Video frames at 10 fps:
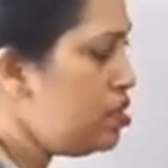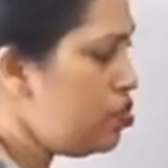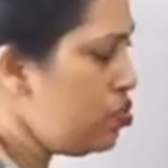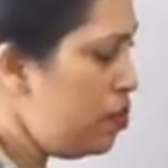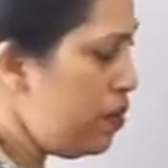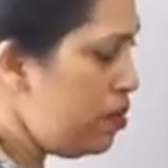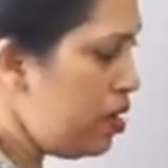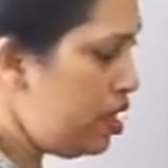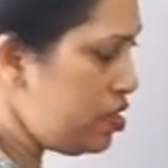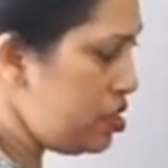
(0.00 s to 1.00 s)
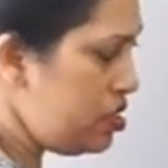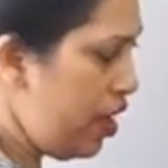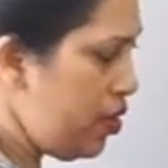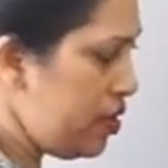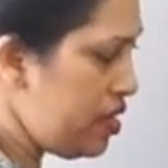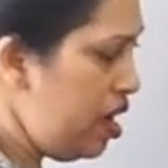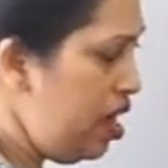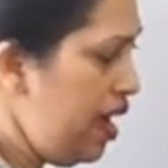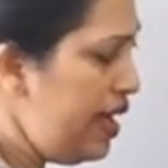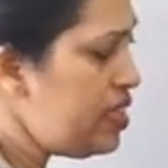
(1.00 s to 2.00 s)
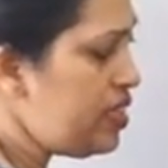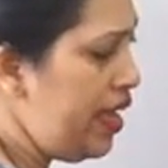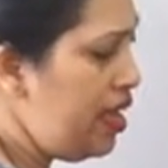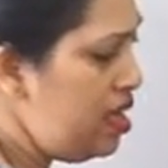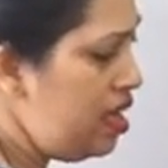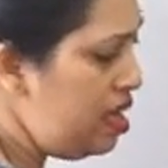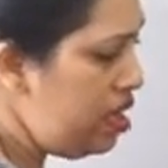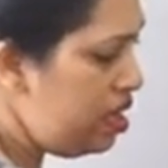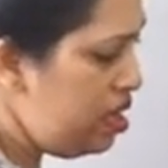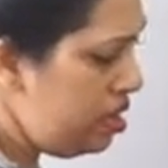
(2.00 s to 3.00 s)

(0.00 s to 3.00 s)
through the aorta and then